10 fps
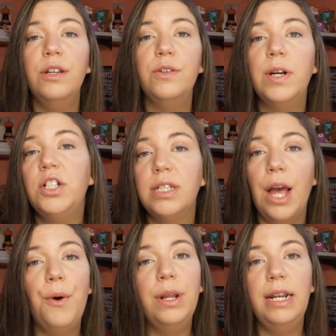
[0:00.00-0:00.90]
So I just
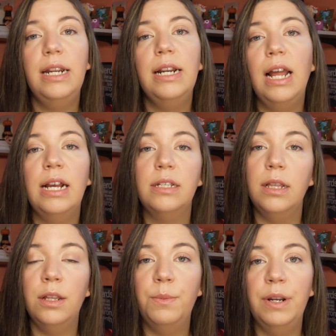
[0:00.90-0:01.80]
counted it as a
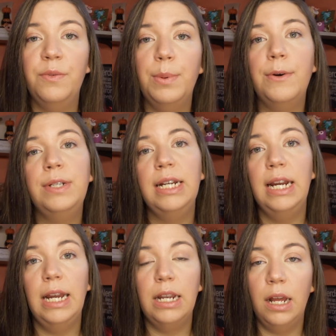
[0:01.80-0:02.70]
little bit of
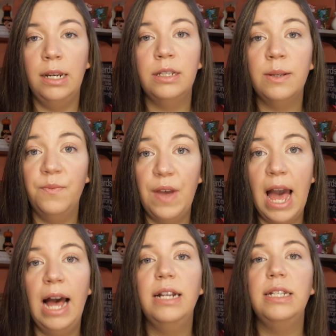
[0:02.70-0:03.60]
protein and some
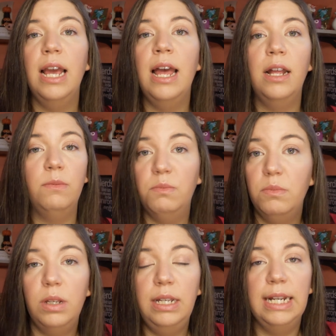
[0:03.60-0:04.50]
fat and
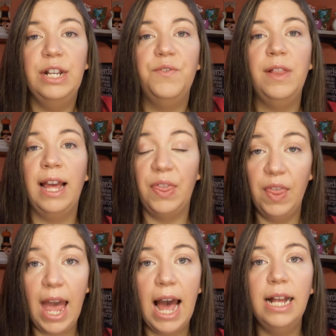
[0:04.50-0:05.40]
did it like
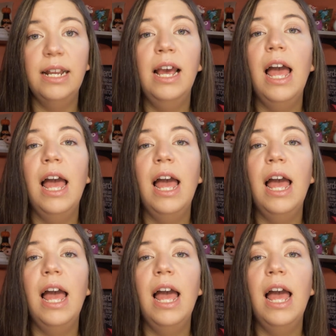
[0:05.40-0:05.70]
that.